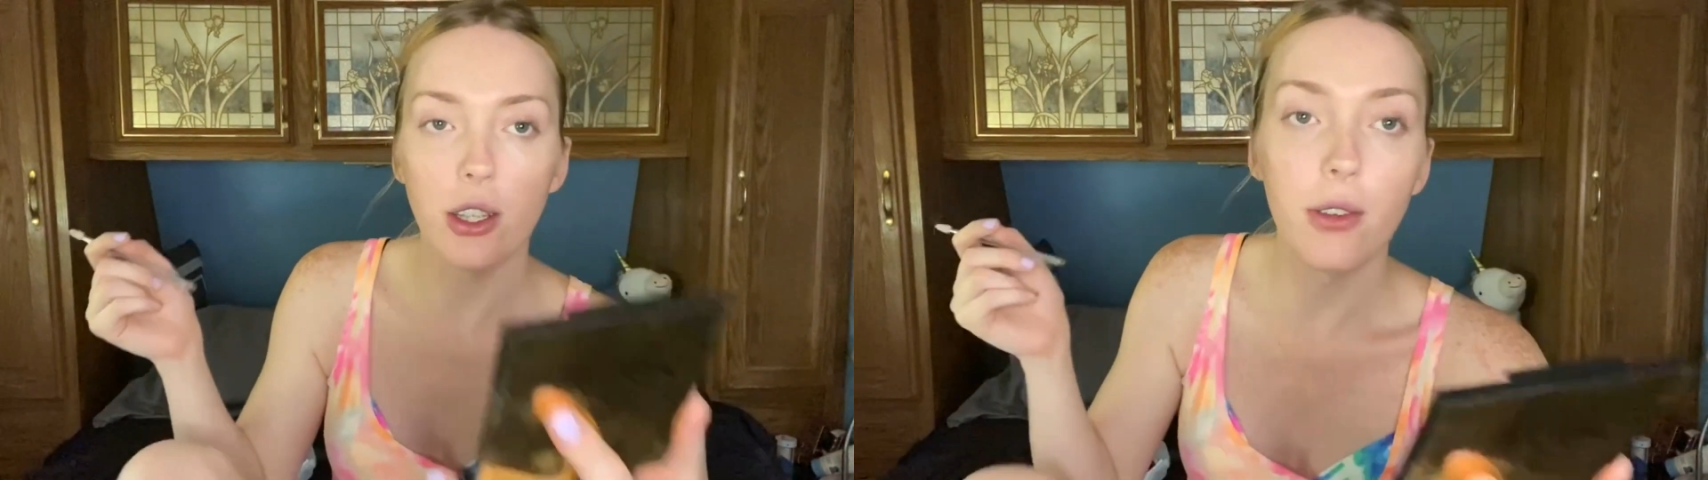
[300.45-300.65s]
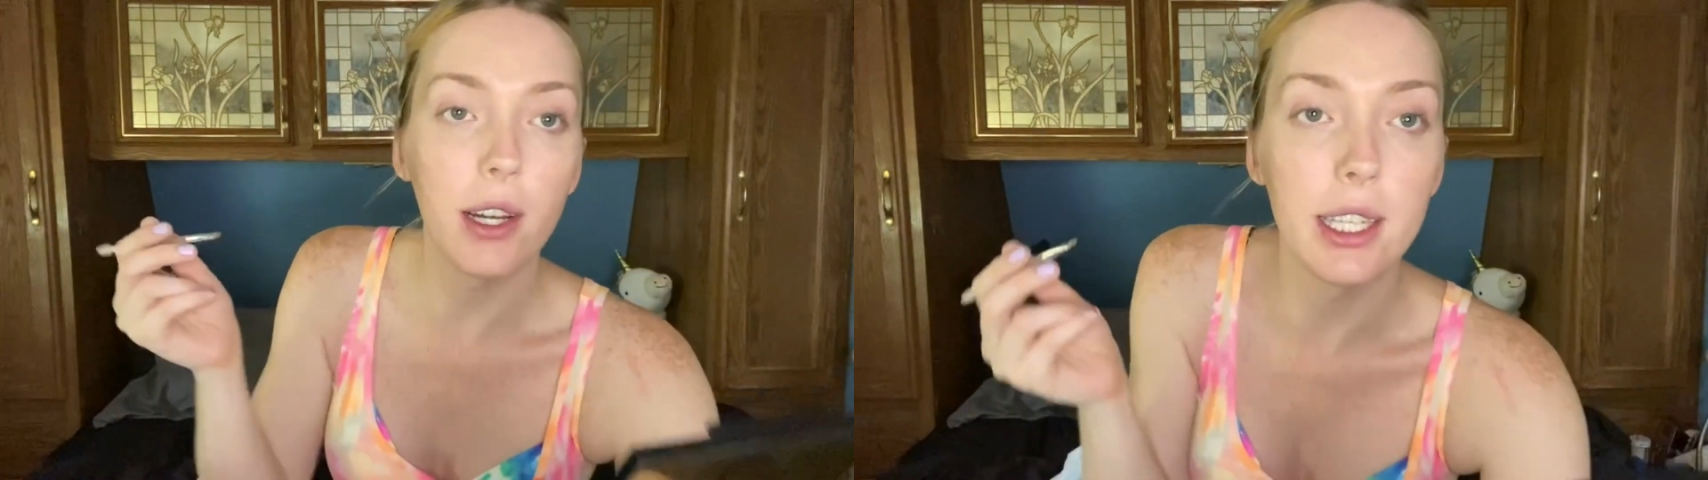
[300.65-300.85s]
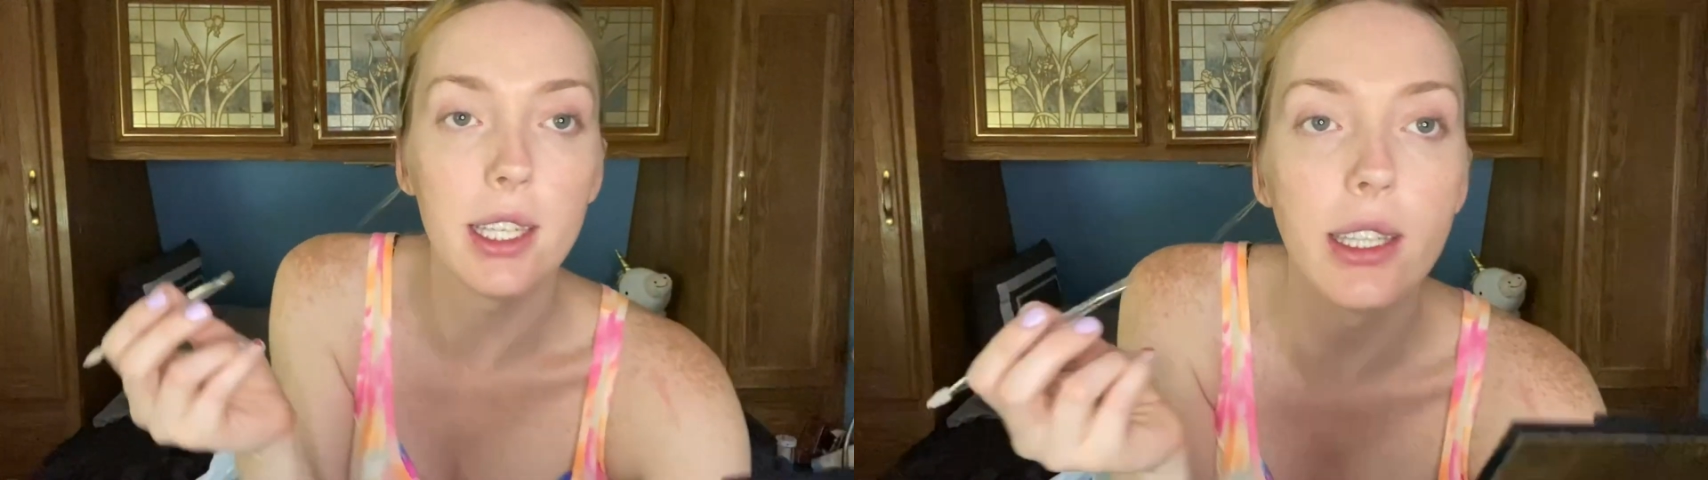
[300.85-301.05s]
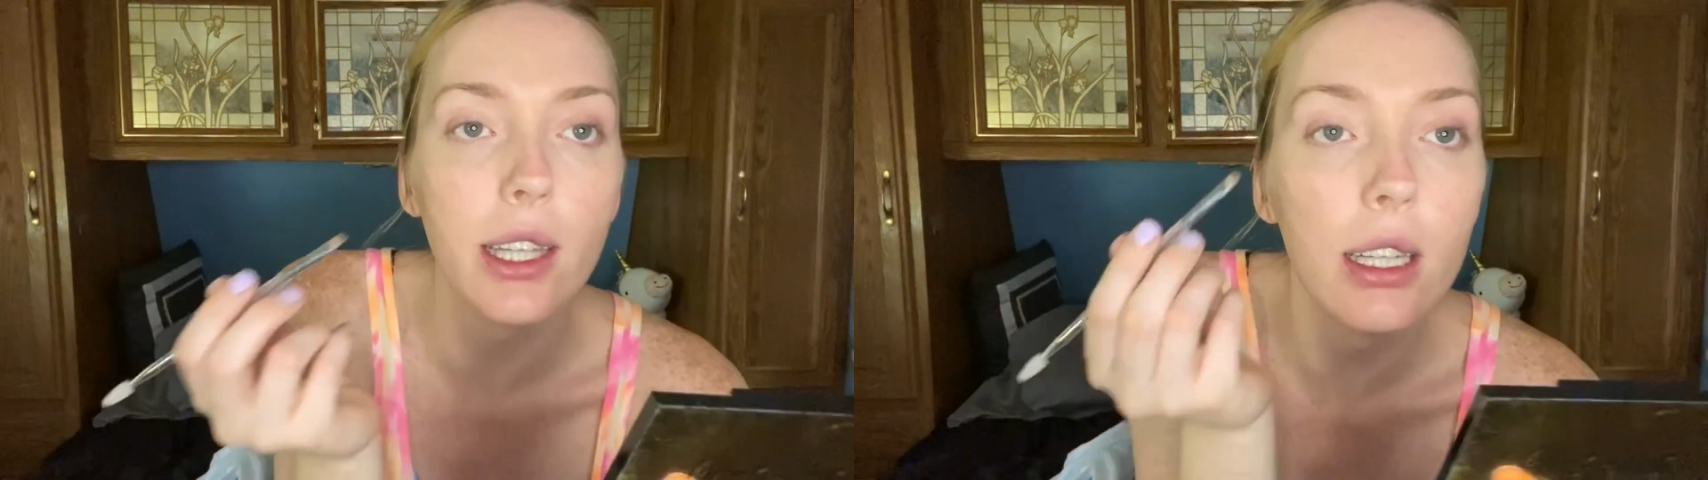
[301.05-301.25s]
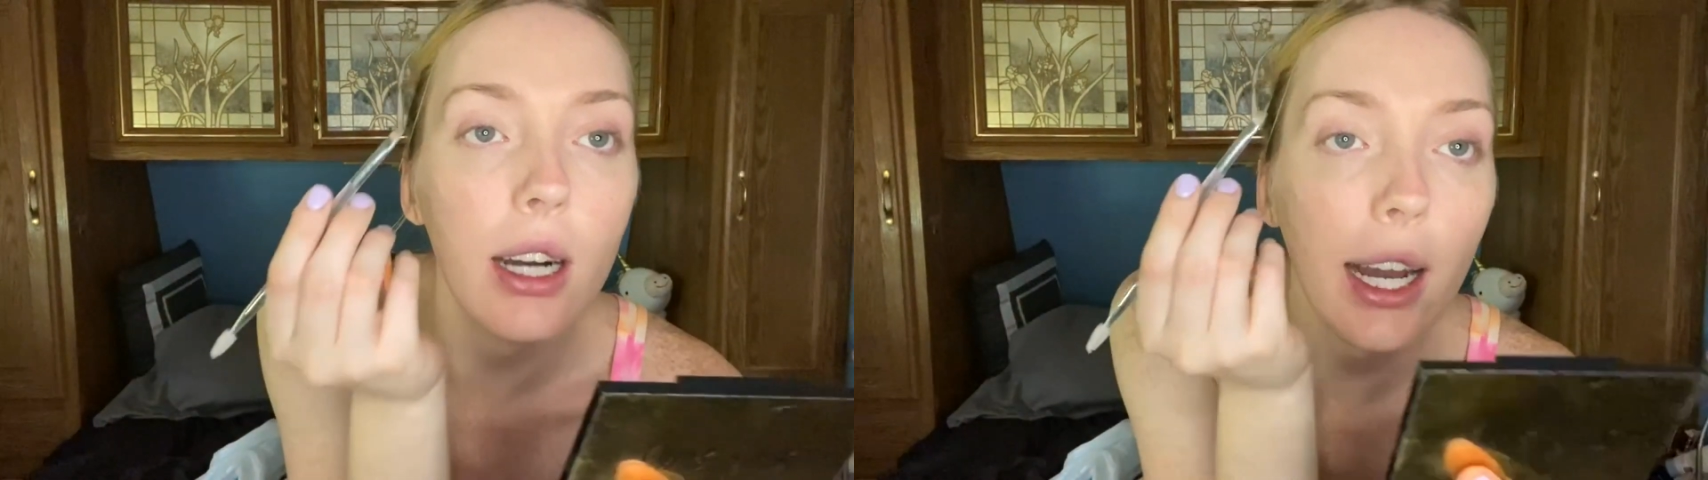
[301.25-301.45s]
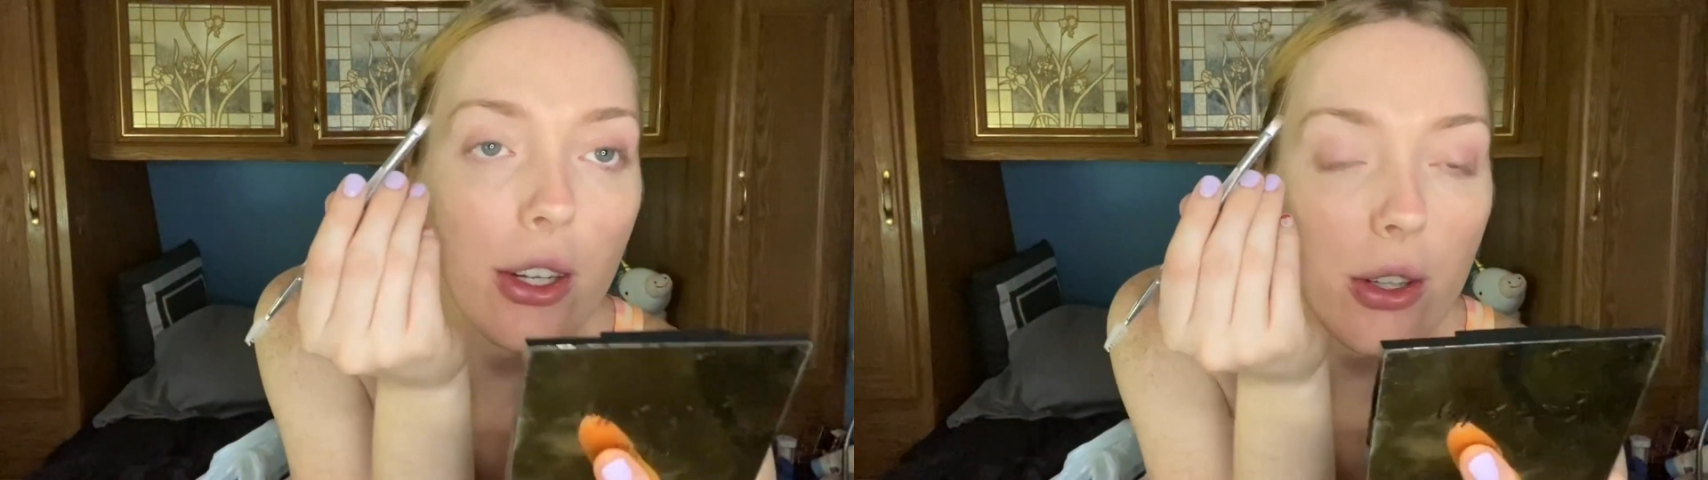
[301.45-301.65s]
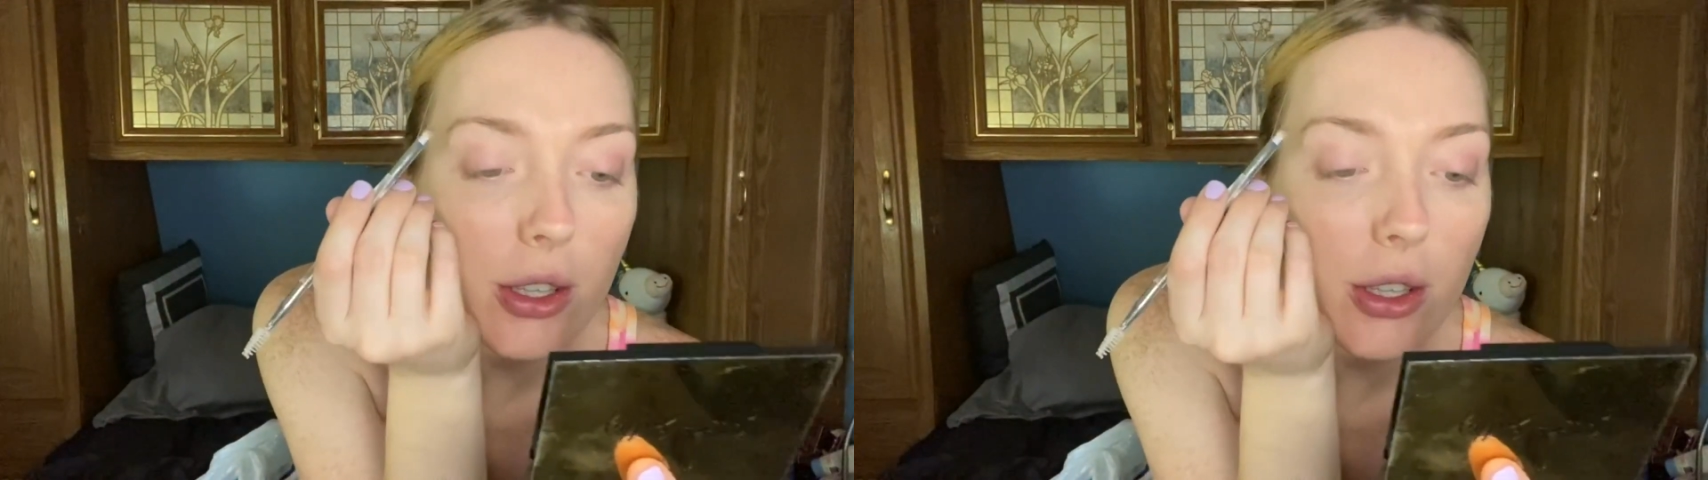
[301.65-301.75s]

So if I did anything lighter or